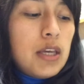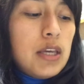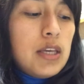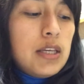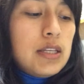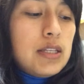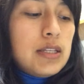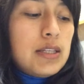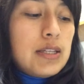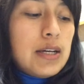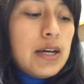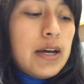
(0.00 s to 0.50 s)

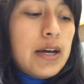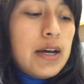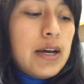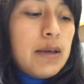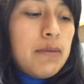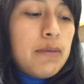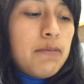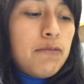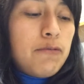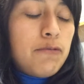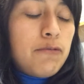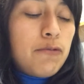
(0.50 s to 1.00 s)
in
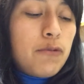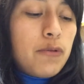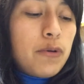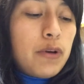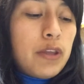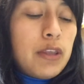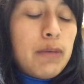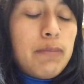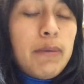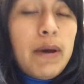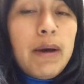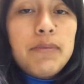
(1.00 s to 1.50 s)
time
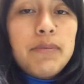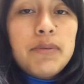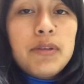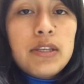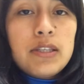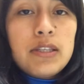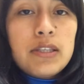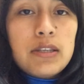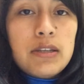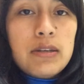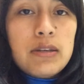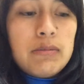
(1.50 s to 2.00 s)
for the
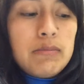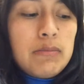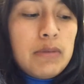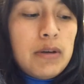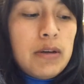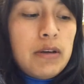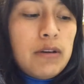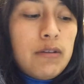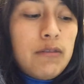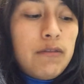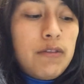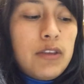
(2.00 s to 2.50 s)
baptism
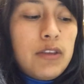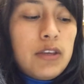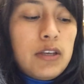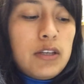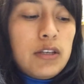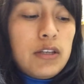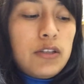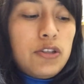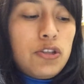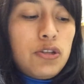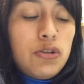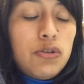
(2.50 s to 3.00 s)
of
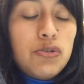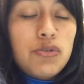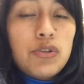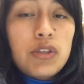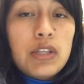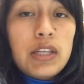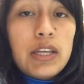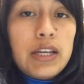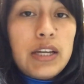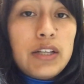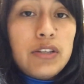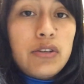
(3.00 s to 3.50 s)
the
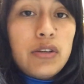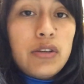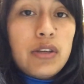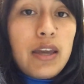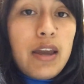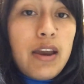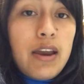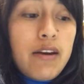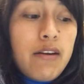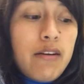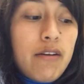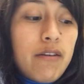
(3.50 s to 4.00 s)
children that I took
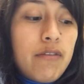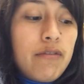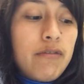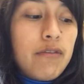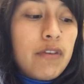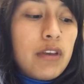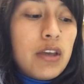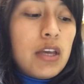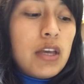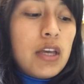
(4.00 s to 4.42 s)
care of.